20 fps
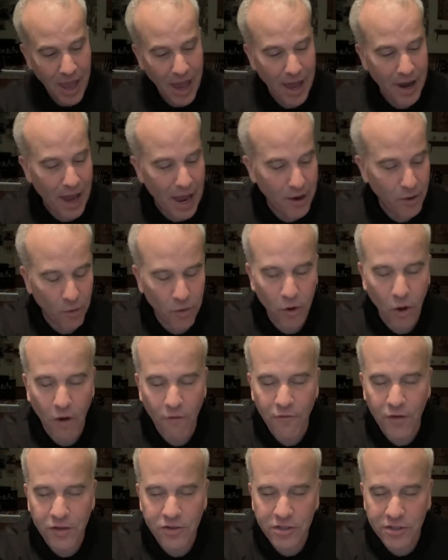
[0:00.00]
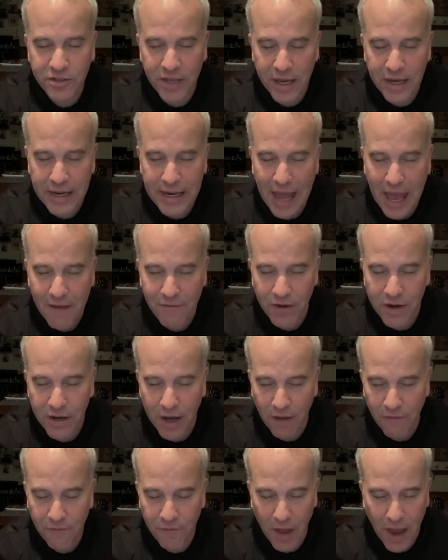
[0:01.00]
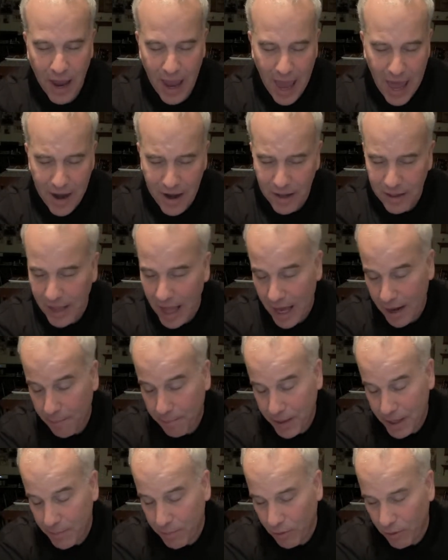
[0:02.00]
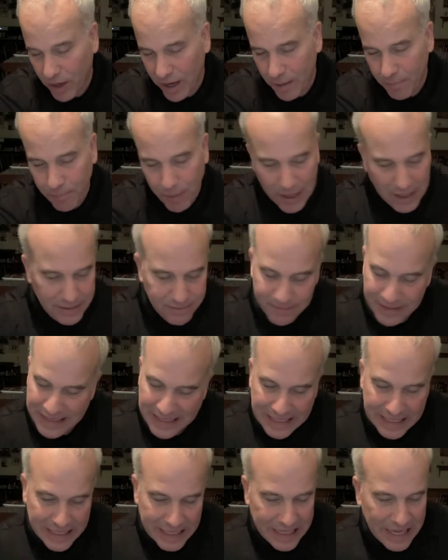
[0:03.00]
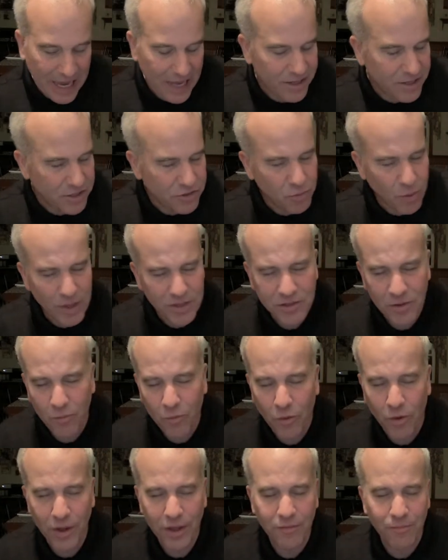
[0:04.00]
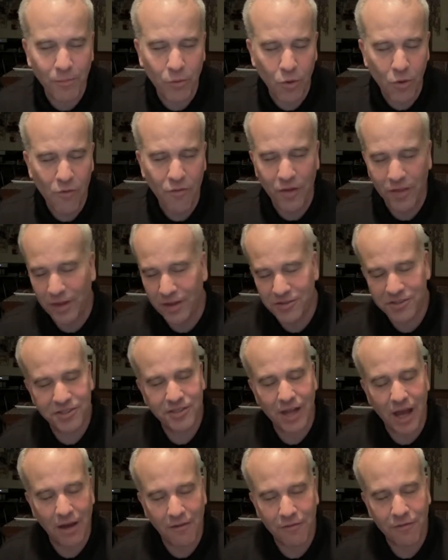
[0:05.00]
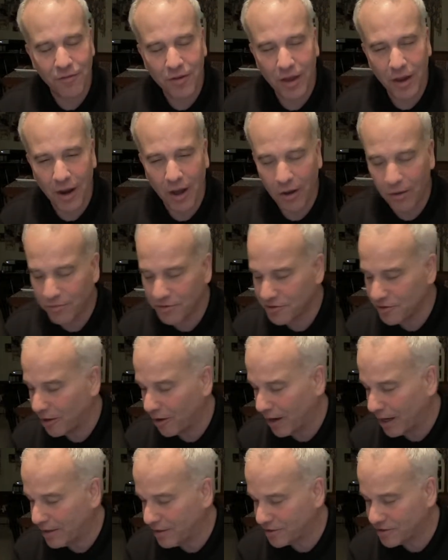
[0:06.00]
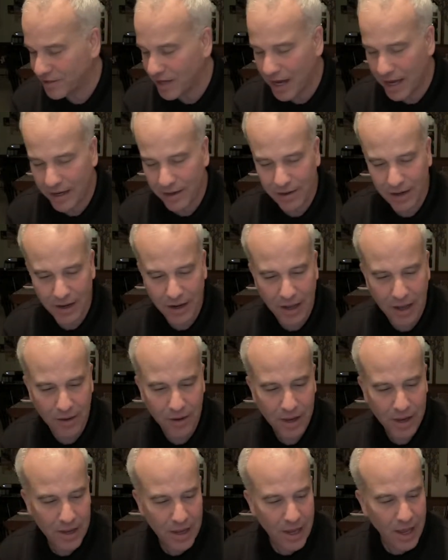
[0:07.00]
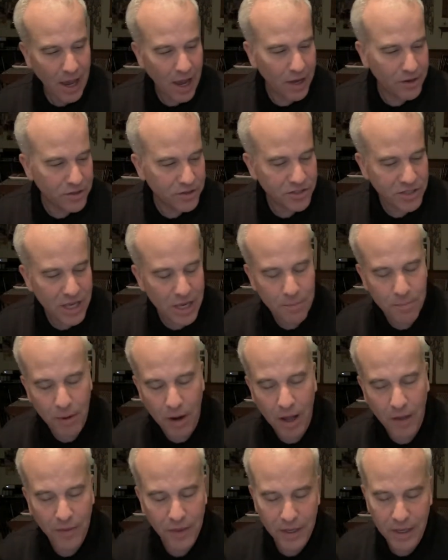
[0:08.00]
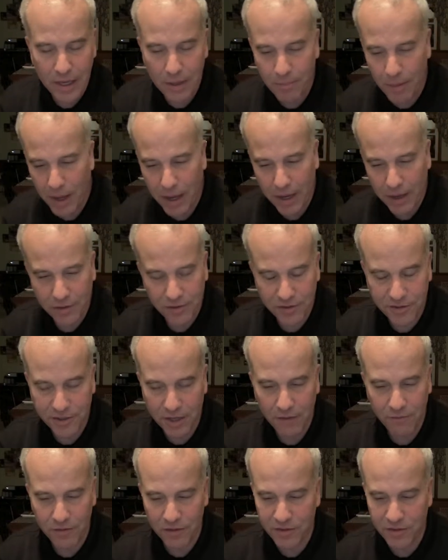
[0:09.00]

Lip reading: and I don't know if it's just I didn't have enough. I had a lot of people in it, but yeah, it just wasn't really moving the stuff, So I decided, I'll just keep it on the eBay and stuff.